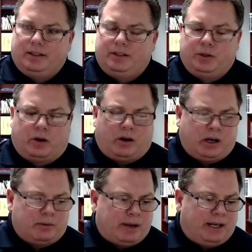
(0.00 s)
to our
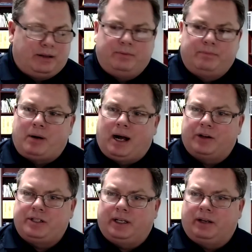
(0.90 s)
automated
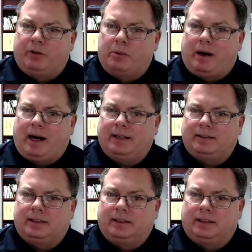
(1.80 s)
polishing and
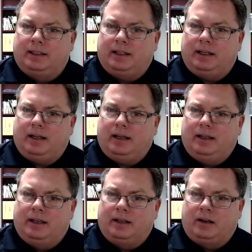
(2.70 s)
robotics
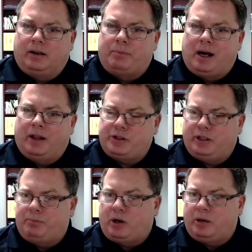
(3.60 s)
in our polishing
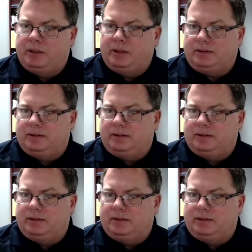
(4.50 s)
department,